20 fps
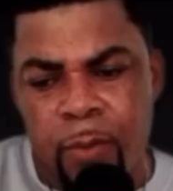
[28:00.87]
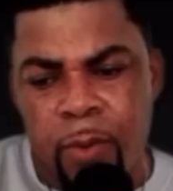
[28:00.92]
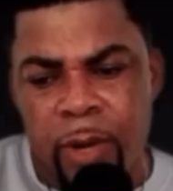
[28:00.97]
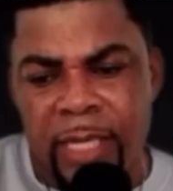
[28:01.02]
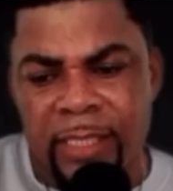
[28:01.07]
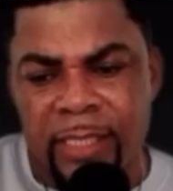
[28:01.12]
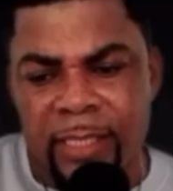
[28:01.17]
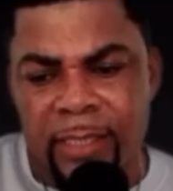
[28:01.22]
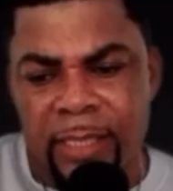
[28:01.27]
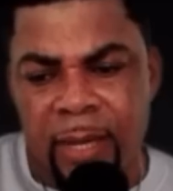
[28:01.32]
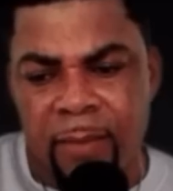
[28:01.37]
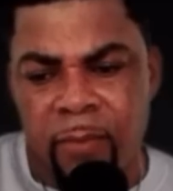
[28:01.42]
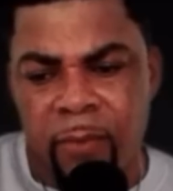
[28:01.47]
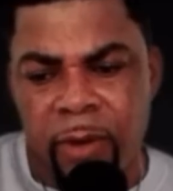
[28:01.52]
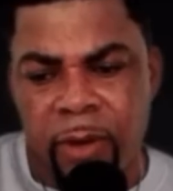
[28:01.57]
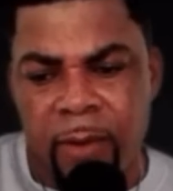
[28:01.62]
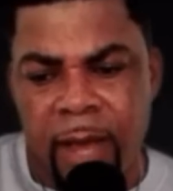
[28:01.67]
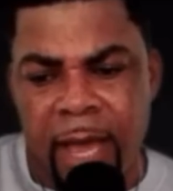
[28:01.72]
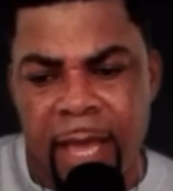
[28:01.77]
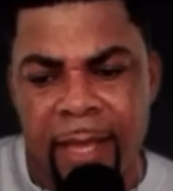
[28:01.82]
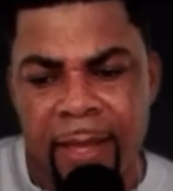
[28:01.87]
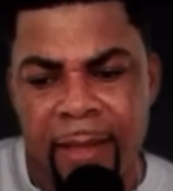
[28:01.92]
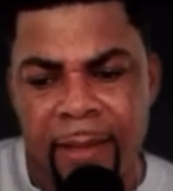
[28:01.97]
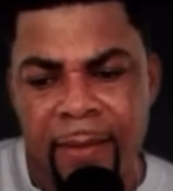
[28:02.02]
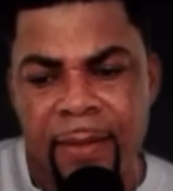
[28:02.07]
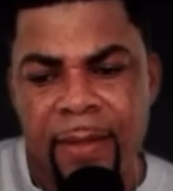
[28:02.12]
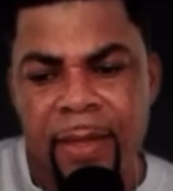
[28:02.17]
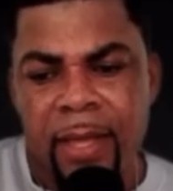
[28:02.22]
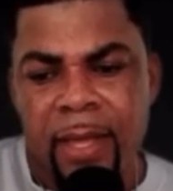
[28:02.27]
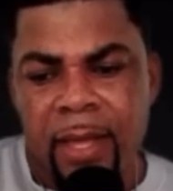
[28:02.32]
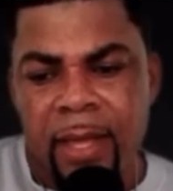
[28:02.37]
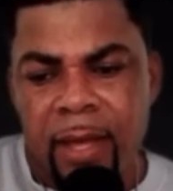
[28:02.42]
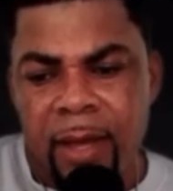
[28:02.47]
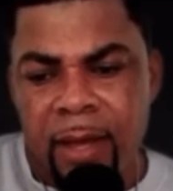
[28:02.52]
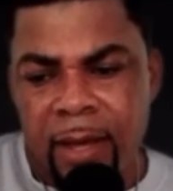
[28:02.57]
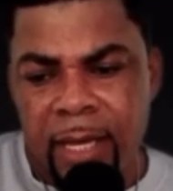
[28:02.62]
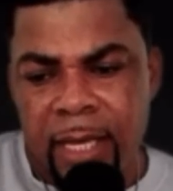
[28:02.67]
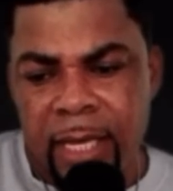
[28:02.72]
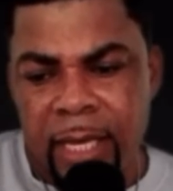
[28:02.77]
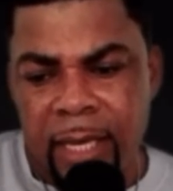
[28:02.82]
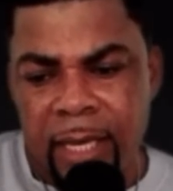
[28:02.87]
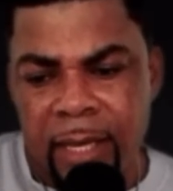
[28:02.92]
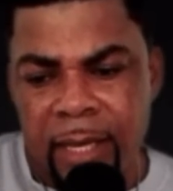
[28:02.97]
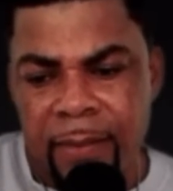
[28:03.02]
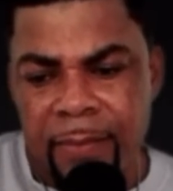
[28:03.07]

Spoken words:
rest somewhere why okay